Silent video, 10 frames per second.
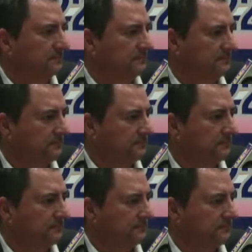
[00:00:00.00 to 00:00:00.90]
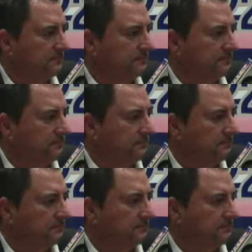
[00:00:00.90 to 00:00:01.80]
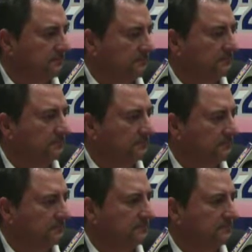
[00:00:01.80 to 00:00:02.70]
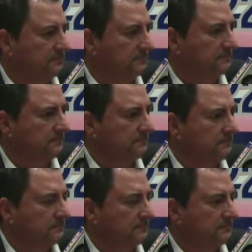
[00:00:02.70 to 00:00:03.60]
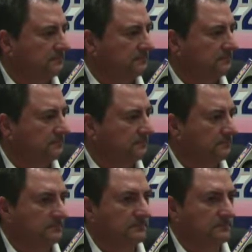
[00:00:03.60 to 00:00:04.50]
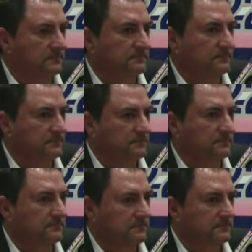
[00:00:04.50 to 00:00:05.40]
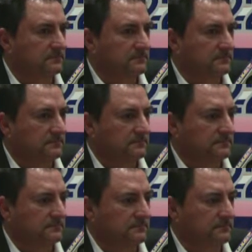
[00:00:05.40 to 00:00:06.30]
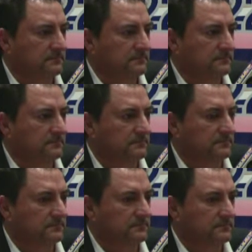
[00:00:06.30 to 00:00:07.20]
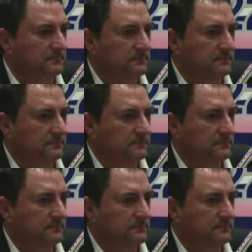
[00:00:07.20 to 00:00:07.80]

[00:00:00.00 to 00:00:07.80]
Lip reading: [no speech]